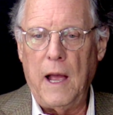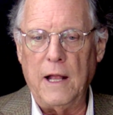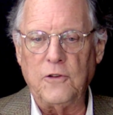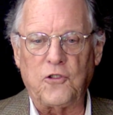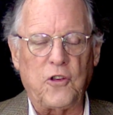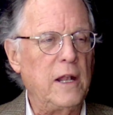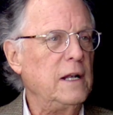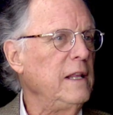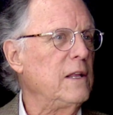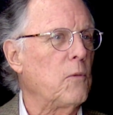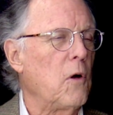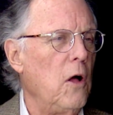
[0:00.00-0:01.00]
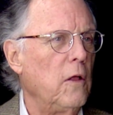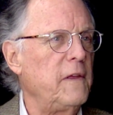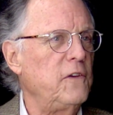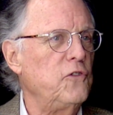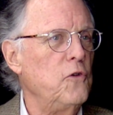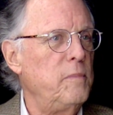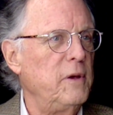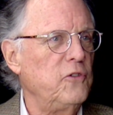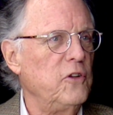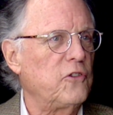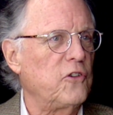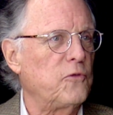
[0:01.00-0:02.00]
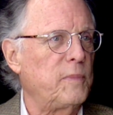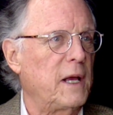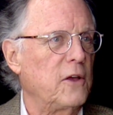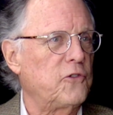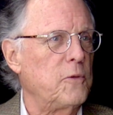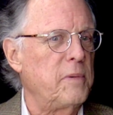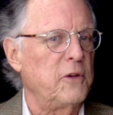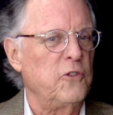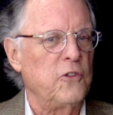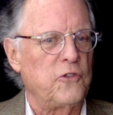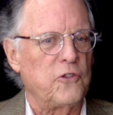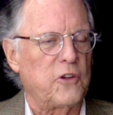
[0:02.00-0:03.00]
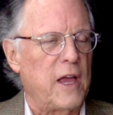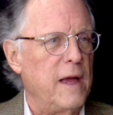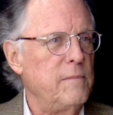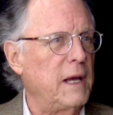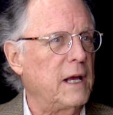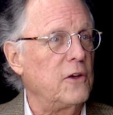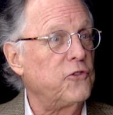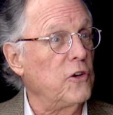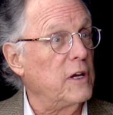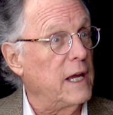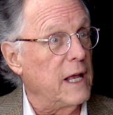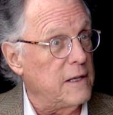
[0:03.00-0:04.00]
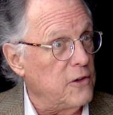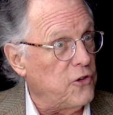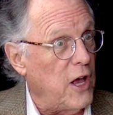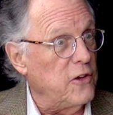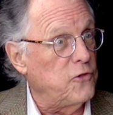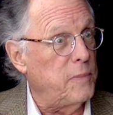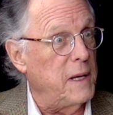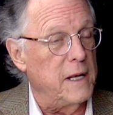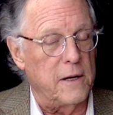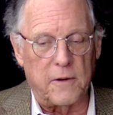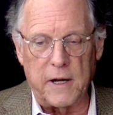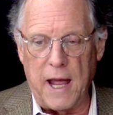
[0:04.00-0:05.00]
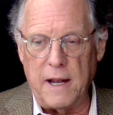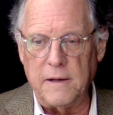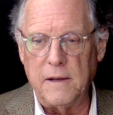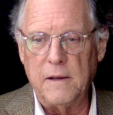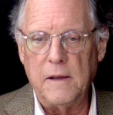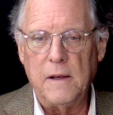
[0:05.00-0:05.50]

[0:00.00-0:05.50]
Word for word: And suddenly there were all these new businesses because the businesses came because you could get this high speed internet.